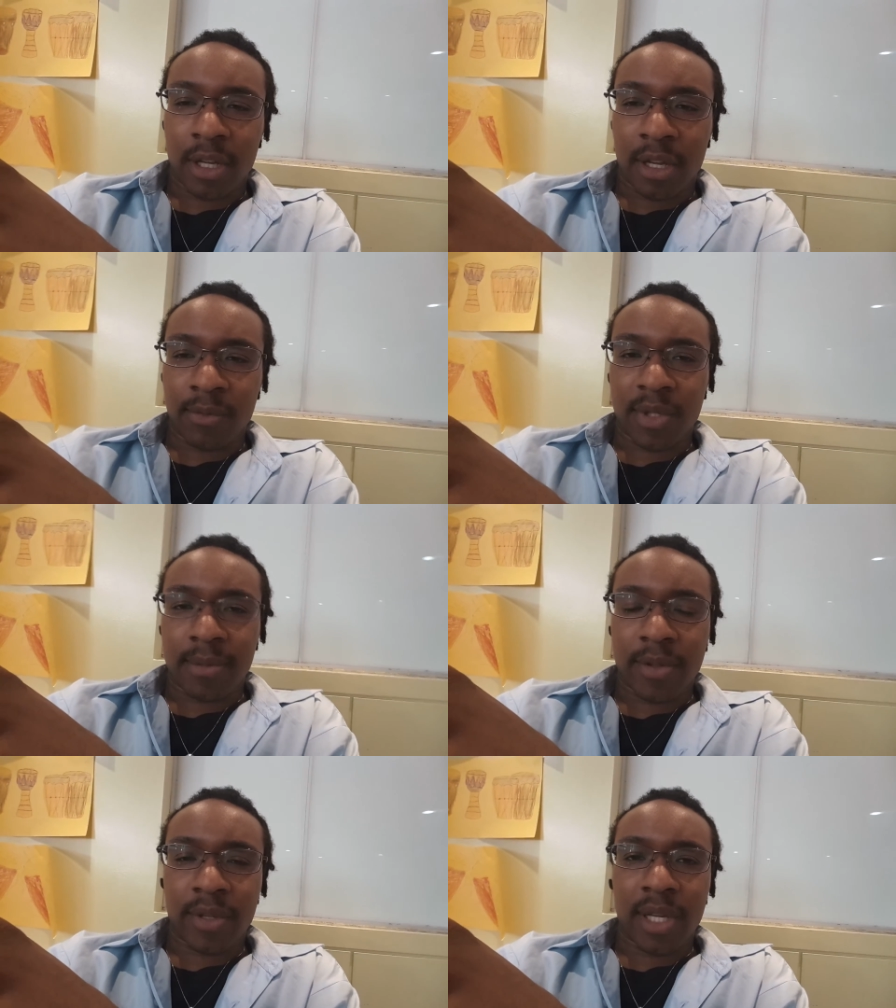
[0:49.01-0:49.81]
Um,
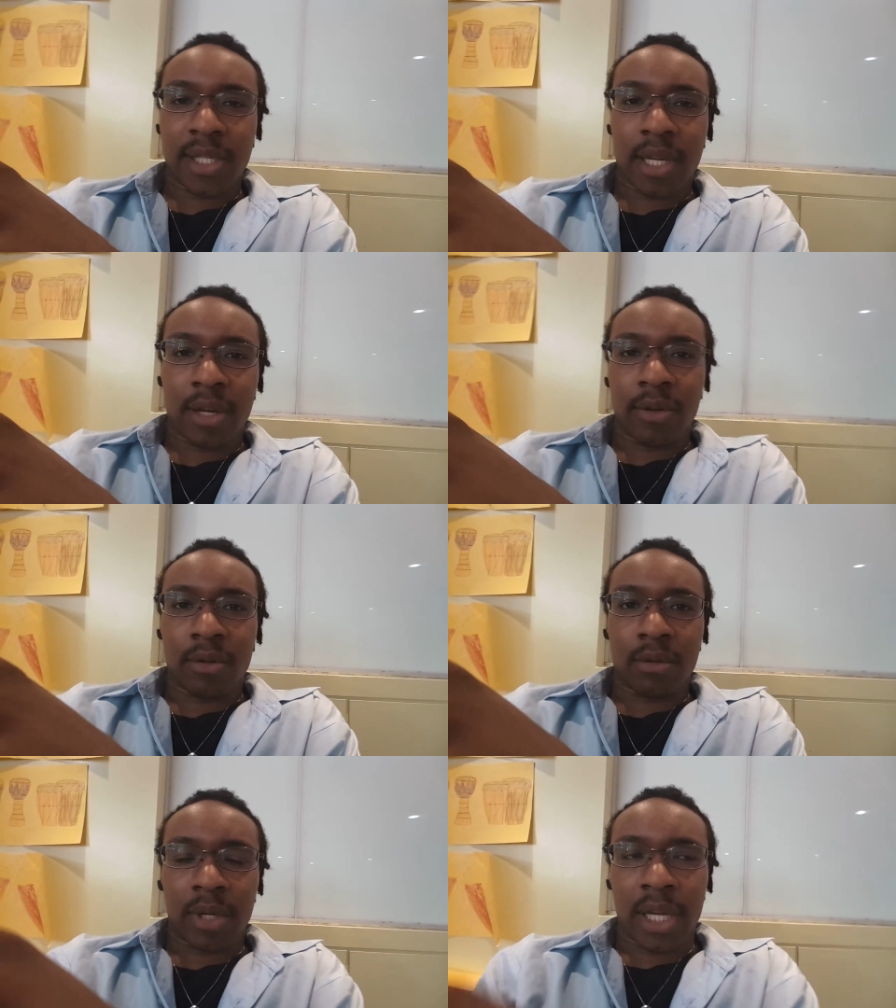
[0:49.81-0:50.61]
some other things that I
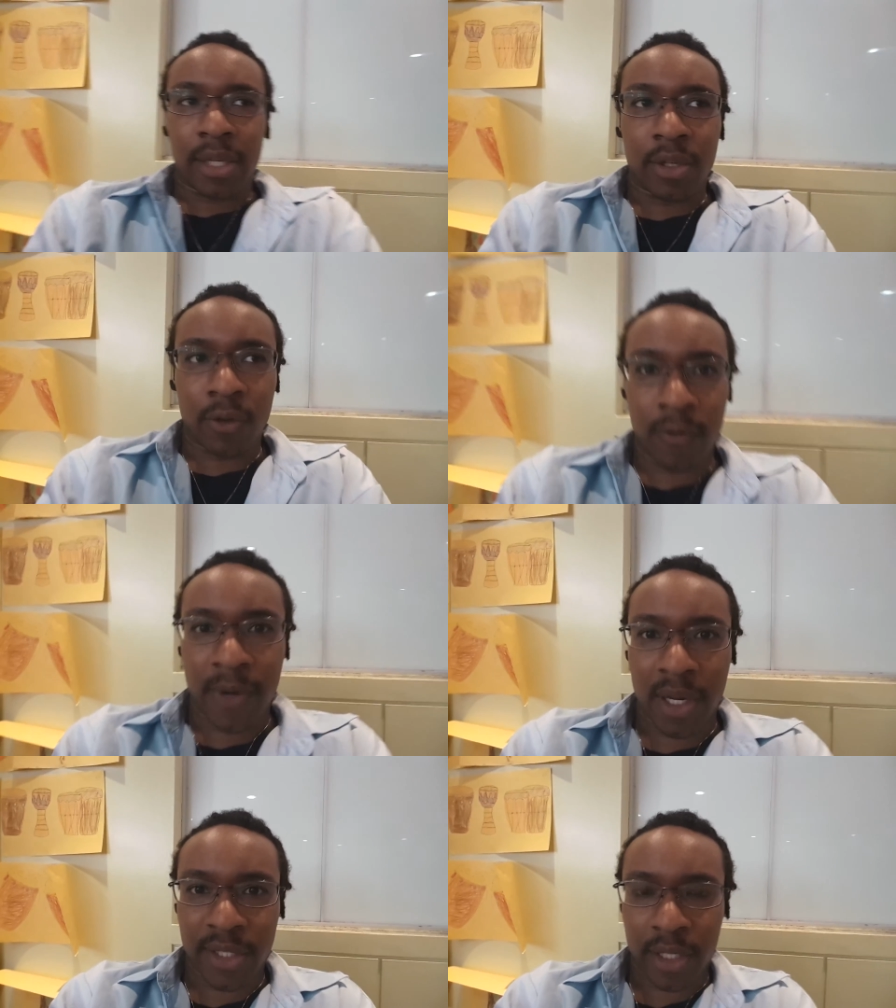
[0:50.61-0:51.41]
do, I do
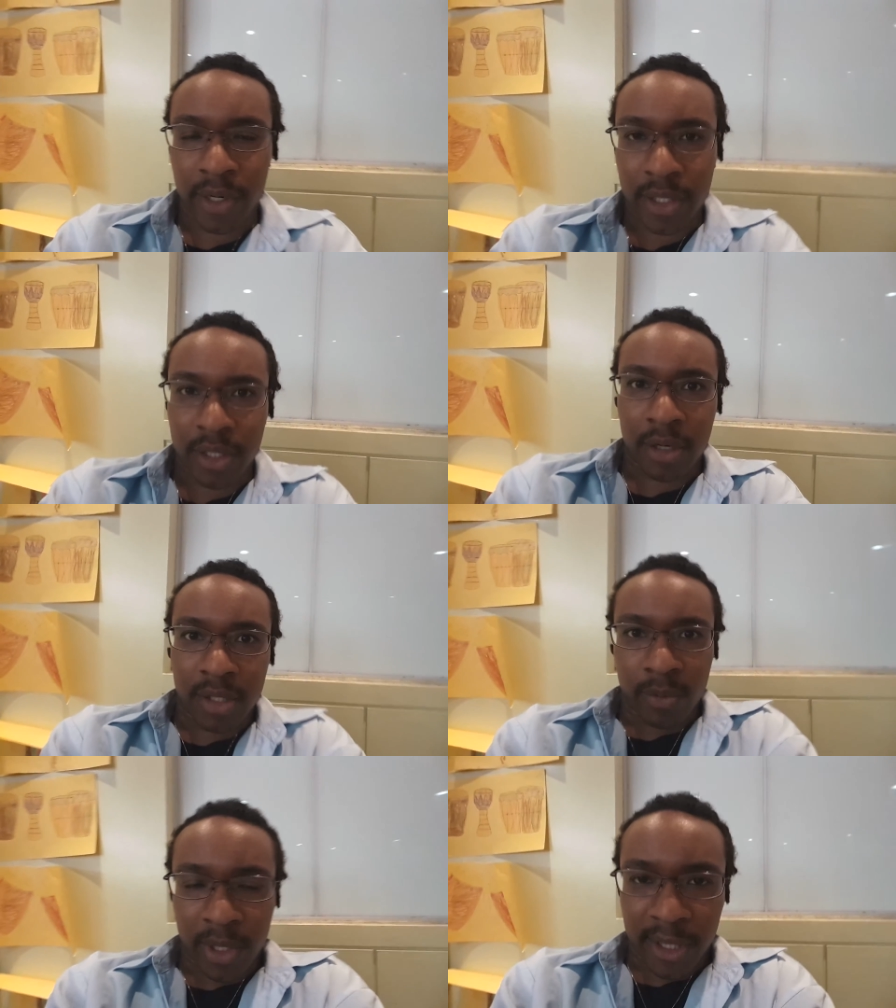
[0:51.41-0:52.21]
volunteer at
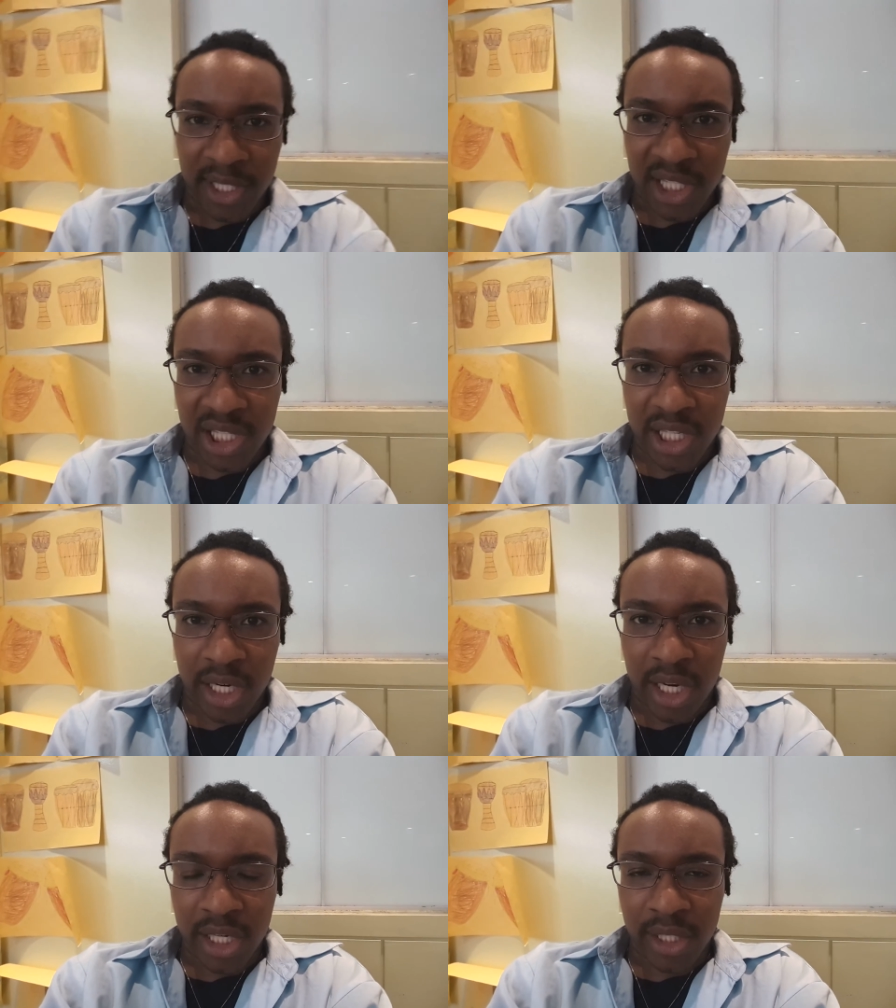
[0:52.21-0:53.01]
church with
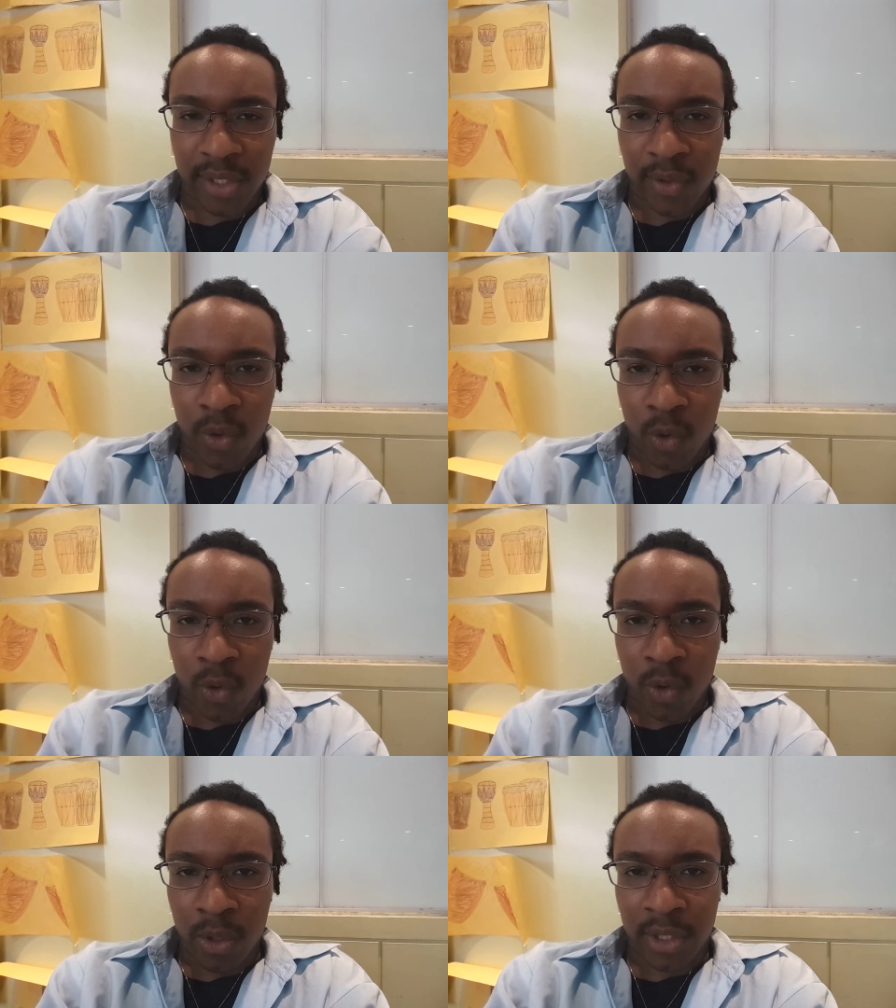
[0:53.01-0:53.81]
Sunday
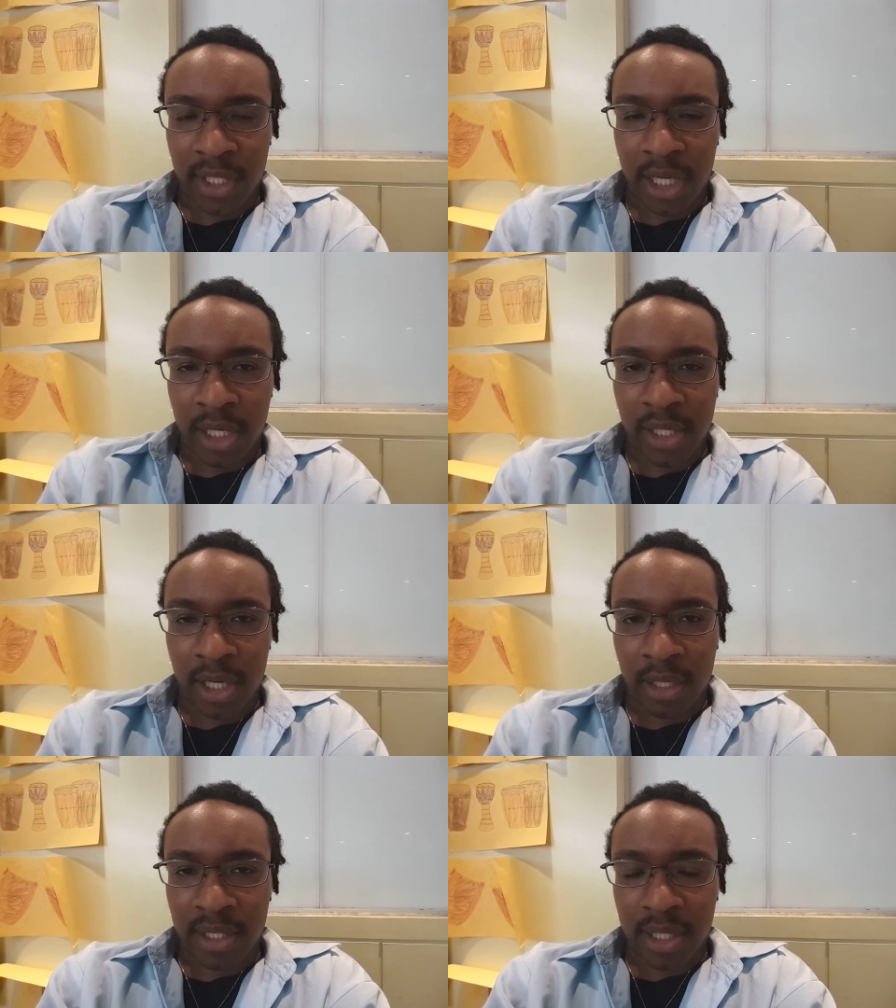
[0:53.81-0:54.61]
school,
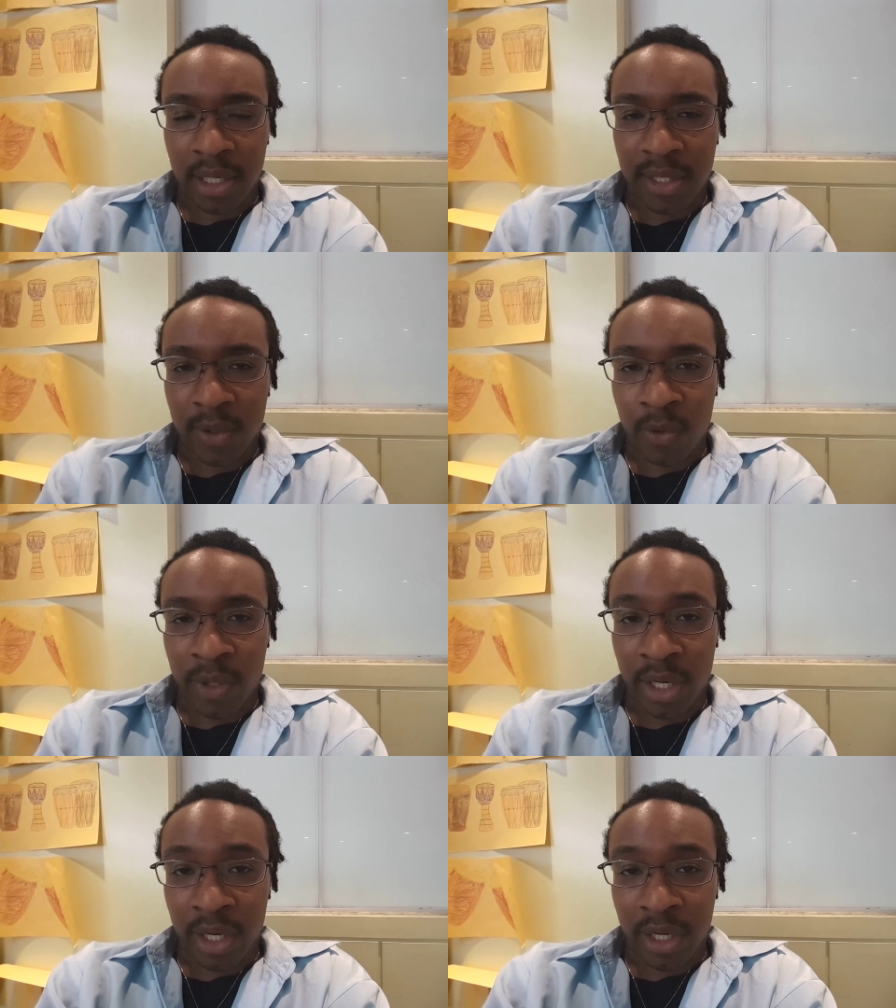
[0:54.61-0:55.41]
teaching Sunday school
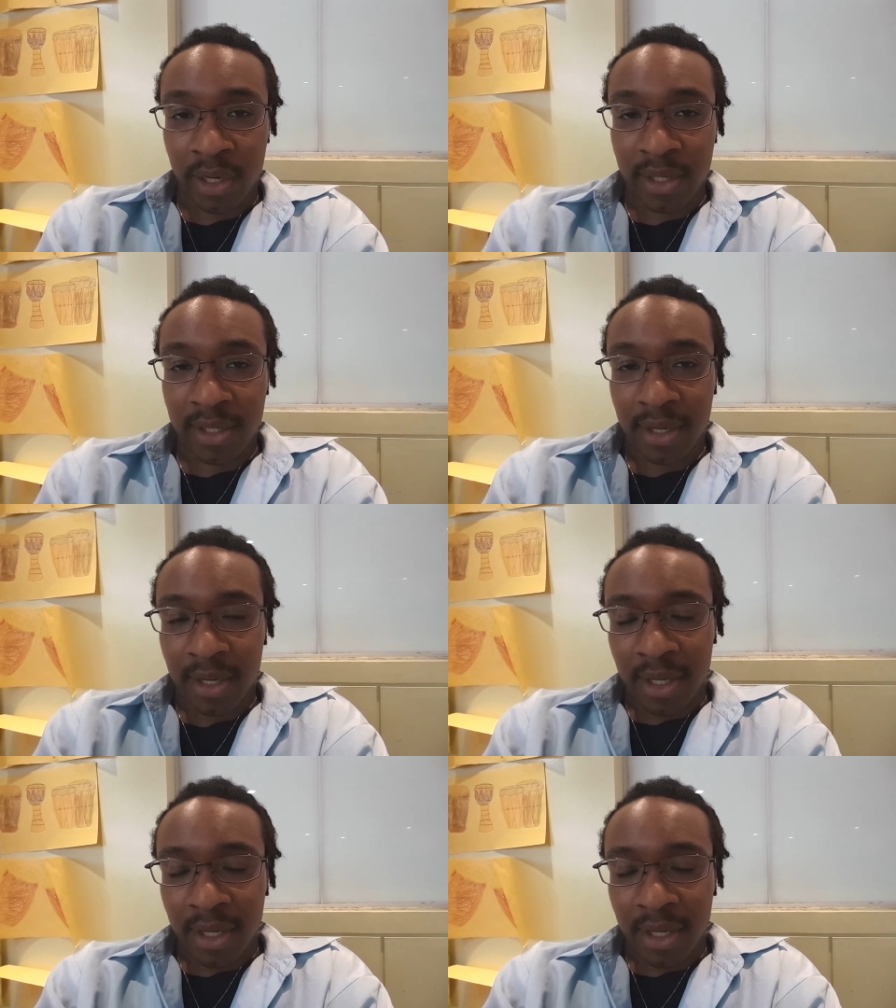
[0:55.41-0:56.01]
in English,